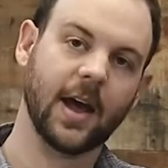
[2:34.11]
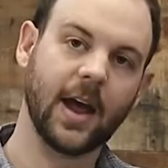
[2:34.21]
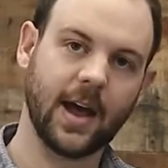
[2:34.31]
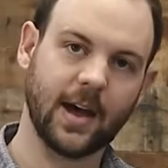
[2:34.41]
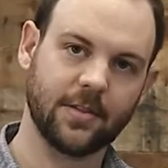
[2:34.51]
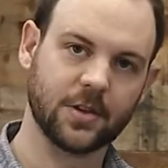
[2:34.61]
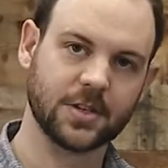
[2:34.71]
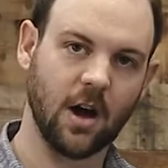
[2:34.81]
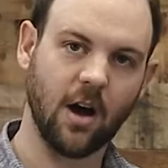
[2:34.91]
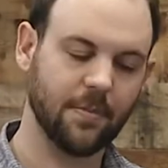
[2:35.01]
and there's
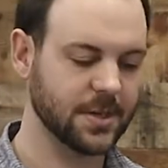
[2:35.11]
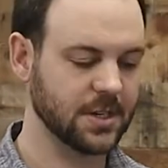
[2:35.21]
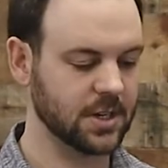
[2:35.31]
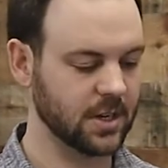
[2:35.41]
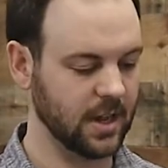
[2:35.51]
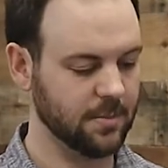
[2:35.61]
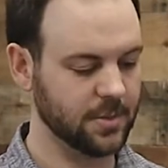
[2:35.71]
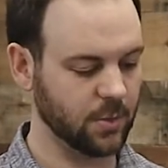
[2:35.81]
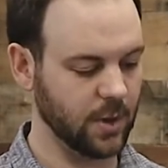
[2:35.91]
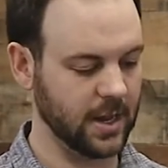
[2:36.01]
an off position in
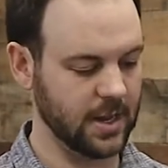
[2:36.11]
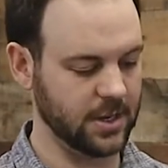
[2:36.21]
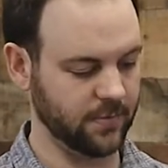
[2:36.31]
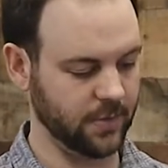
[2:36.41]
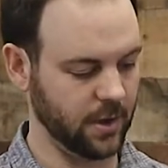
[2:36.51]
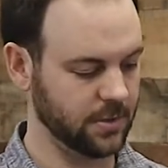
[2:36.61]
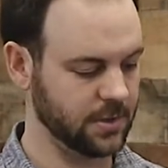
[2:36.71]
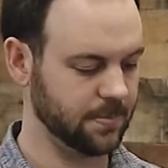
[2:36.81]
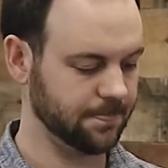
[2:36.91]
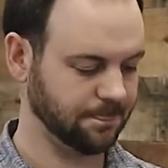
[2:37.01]
between each of
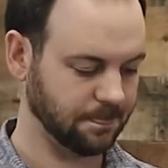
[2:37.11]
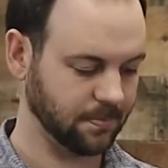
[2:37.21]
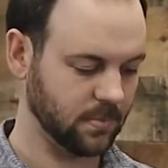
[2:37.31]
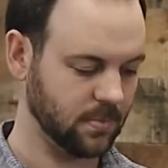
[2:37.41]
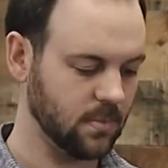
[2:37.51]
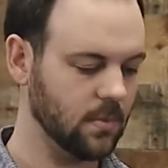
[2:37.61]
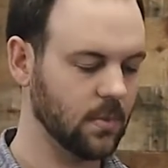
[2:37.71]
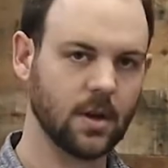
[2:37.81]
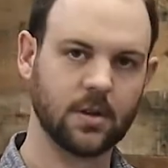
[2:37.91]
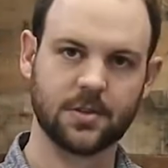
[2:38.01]
those.
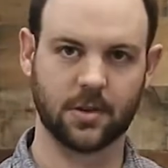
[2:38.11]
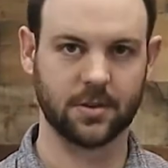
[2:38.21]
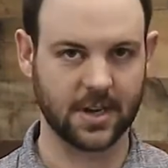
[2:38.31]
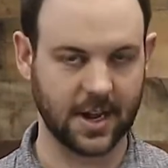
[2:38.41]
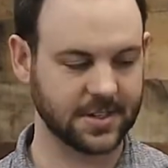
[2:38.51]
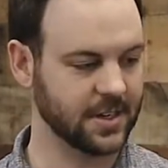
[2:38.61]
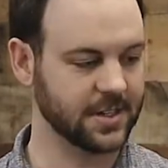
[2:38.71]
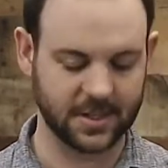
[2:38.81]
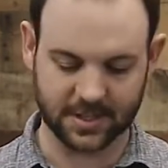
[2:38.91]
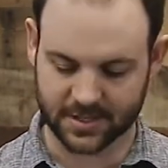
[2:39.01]
So it's nice and
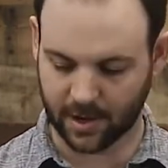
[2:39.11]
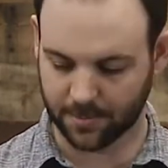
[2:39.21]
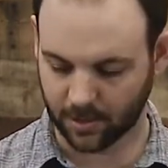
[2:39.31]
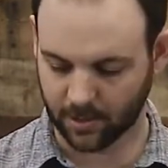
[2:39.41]
easy to set up the